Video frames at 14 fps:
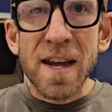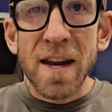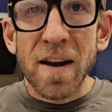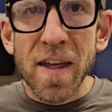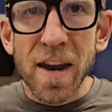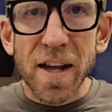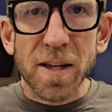
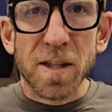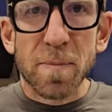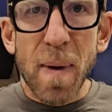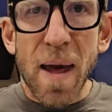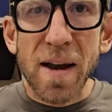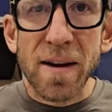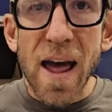in and then
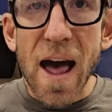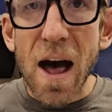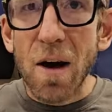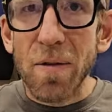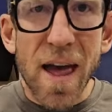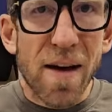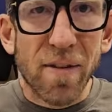expand
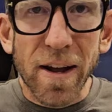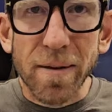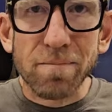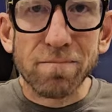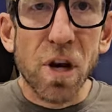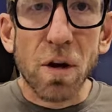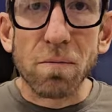out. They have
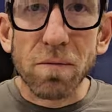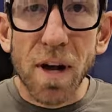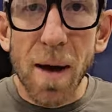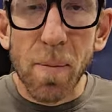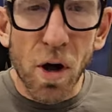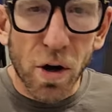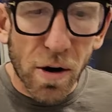like, you know,
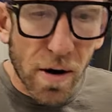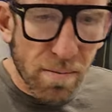a couple